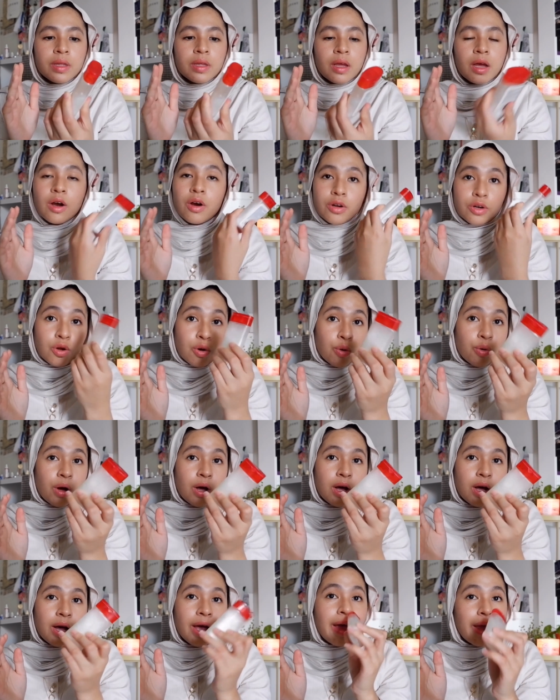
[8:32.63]

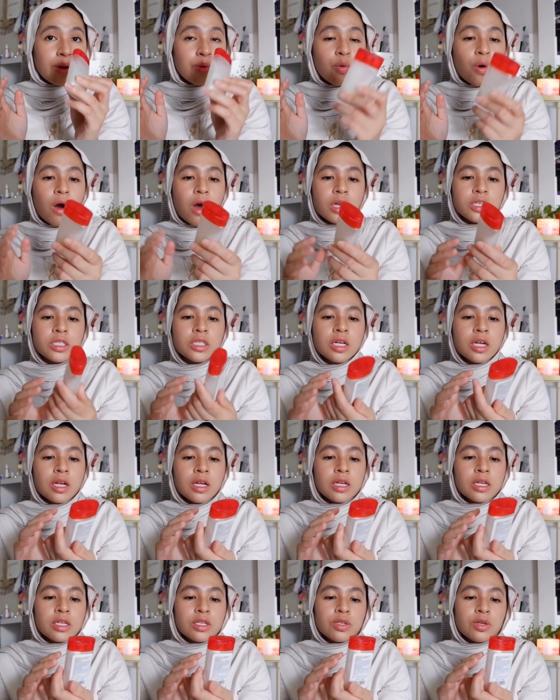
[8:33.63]
hand wash,
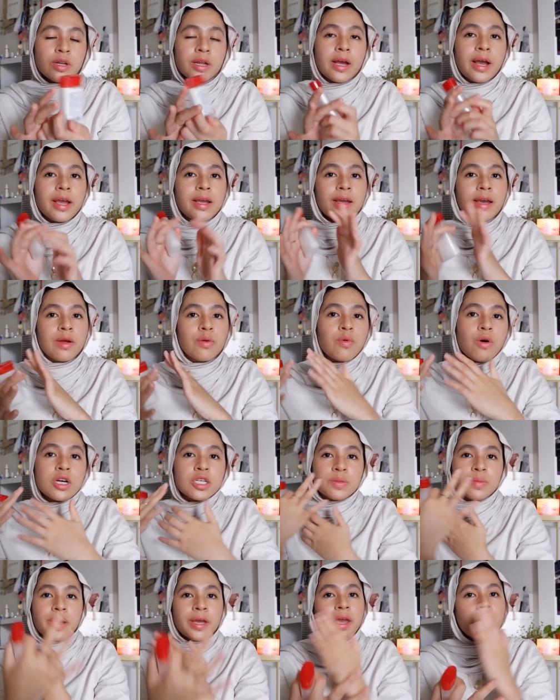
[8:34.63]
so that I can wash
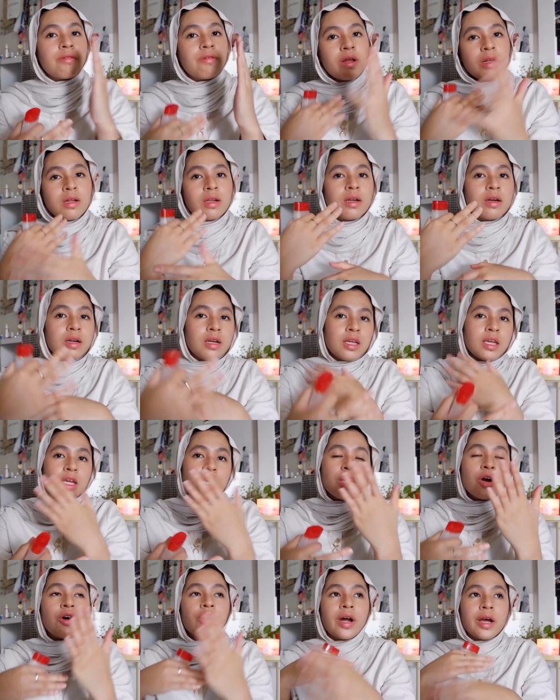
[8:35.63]
my hand regularly,
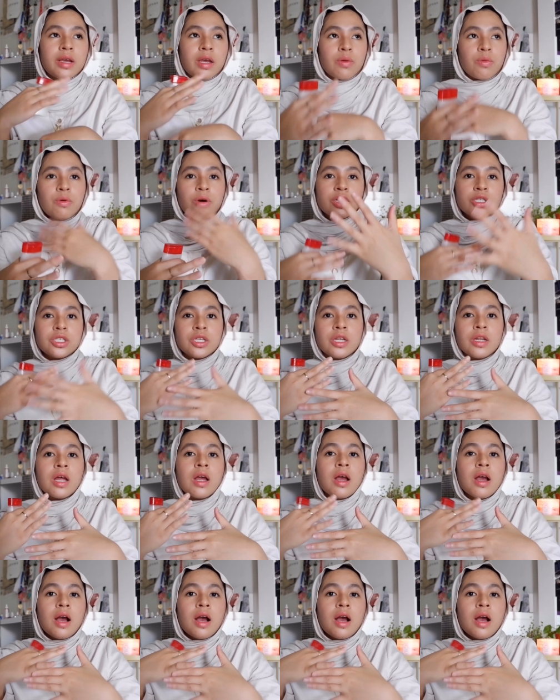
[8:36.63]
or I can wash it